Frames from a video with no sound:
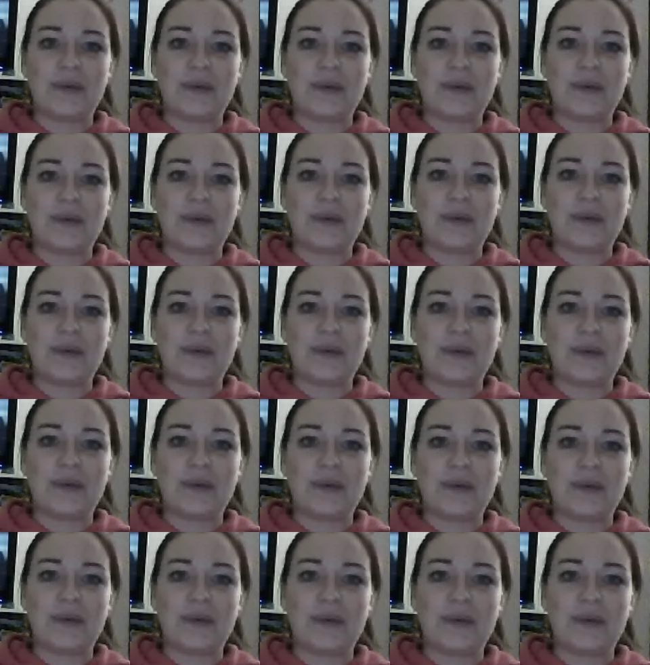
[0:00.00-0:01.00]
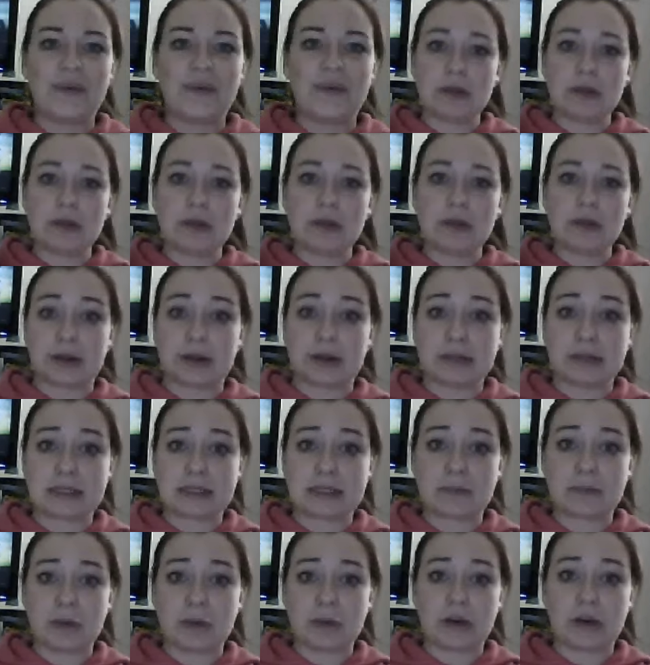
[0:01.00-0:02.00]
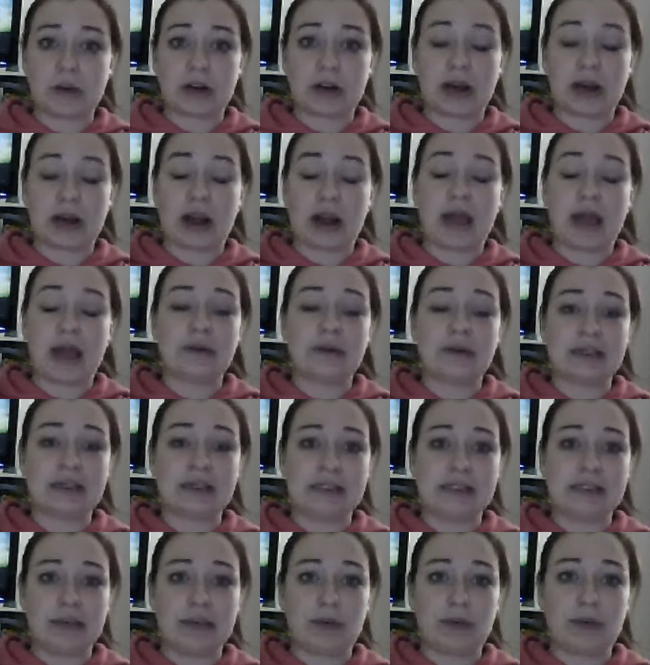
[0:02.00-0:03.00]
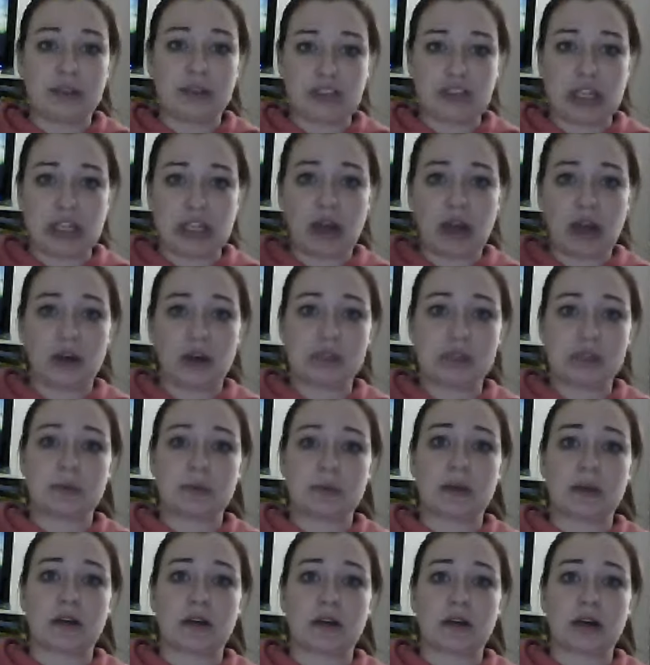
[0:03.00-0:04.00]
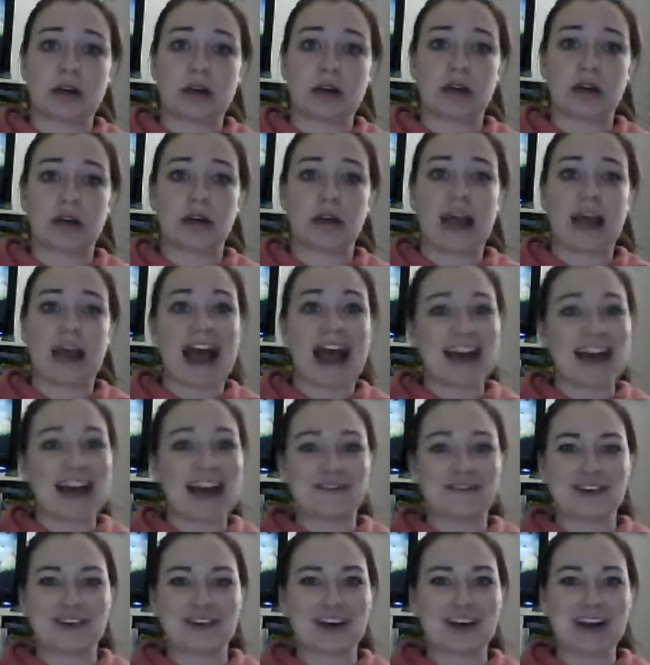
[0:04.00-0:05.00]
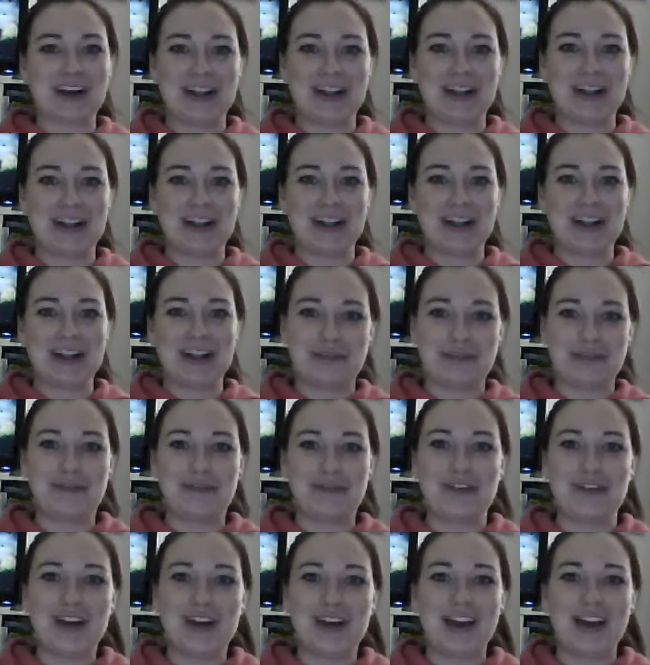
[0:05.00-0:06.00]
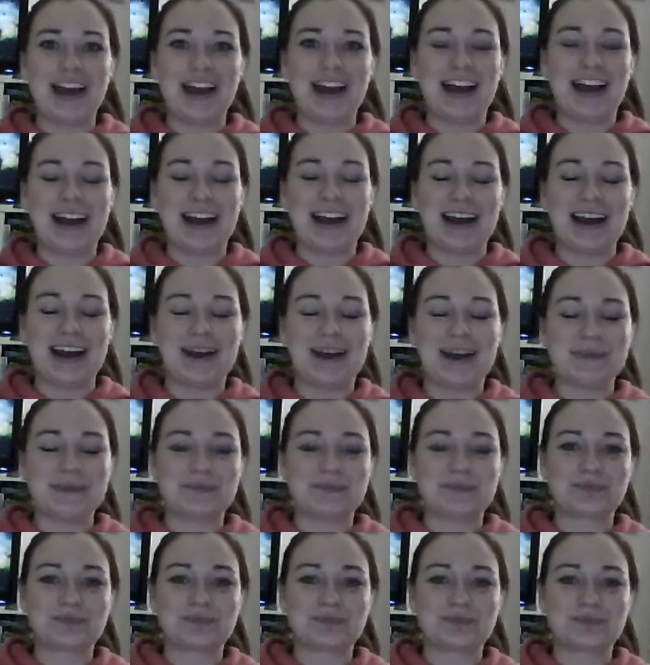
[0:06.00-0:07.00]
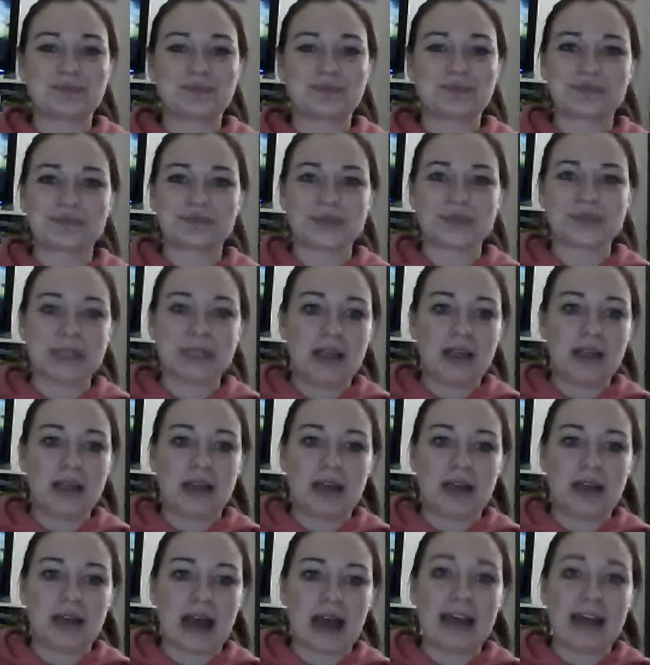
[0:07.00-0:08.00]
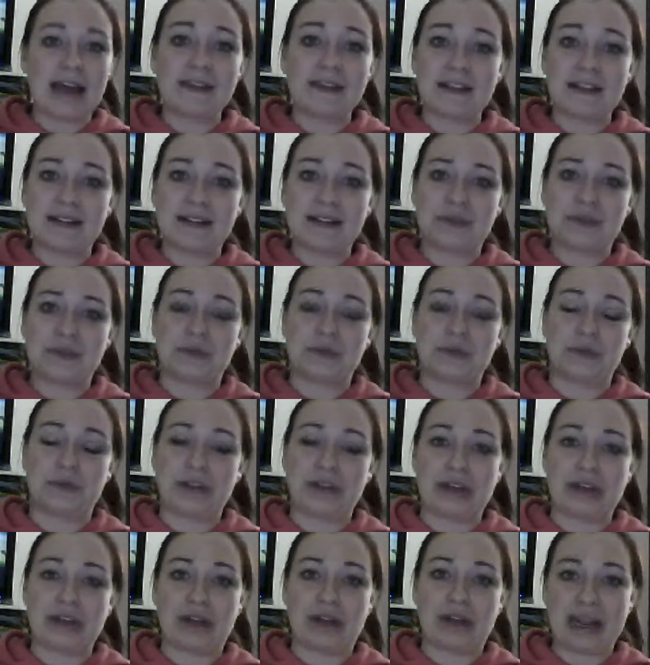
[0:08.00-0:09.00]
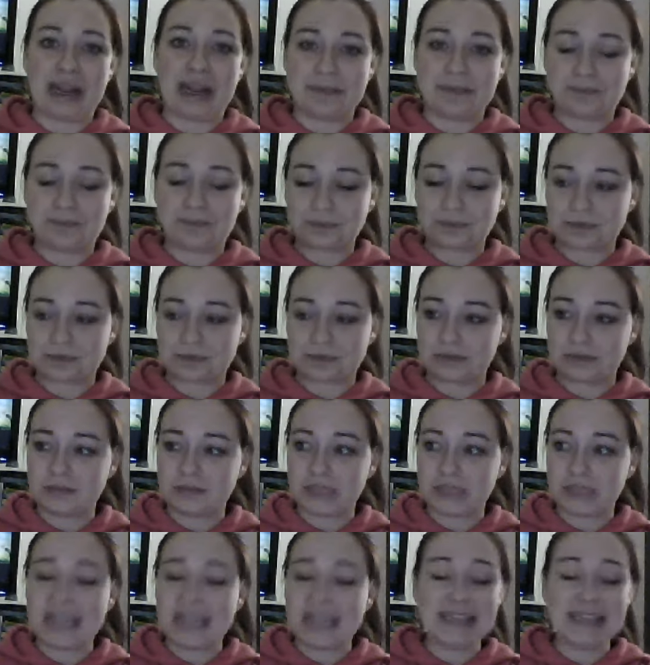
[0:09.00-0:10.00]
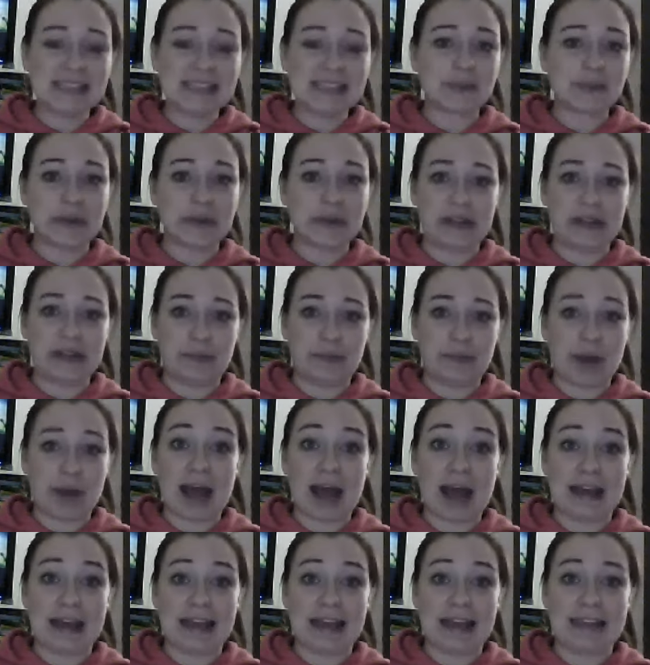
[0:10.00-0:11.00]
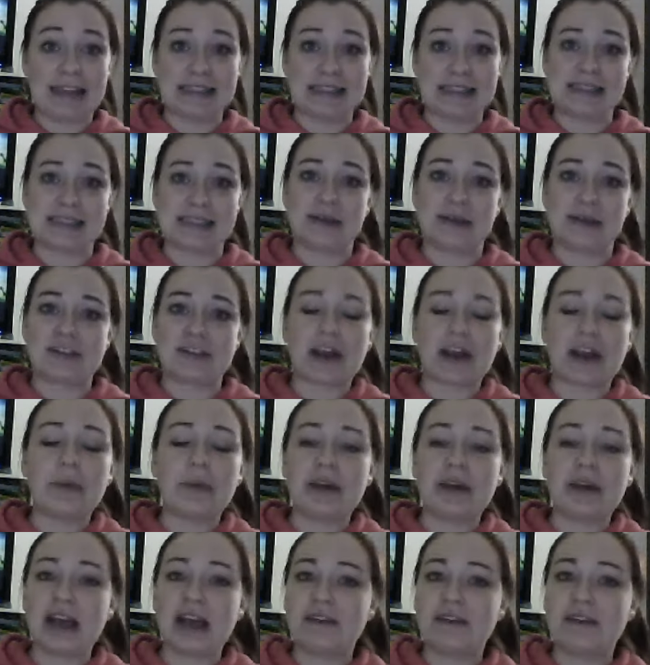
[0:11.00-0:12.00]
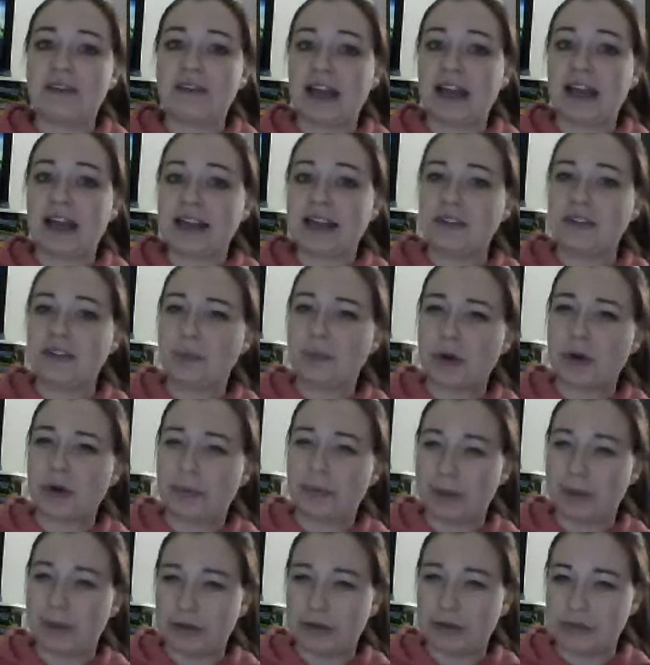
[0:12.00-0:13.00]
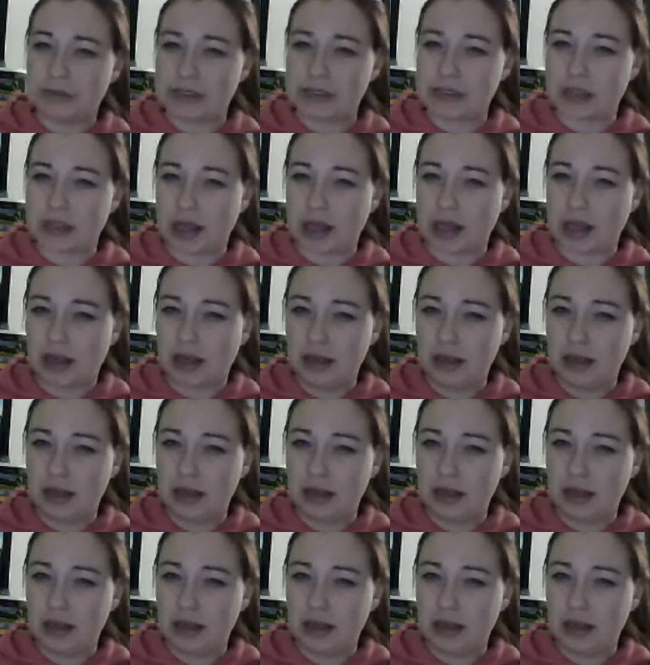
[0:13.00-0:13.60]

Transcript: um, that I really want to explore, and I want to see where she goes with her afterlife. Um, I thought this was really great. And that's really why I liked it so much. I would have liked more bone saw,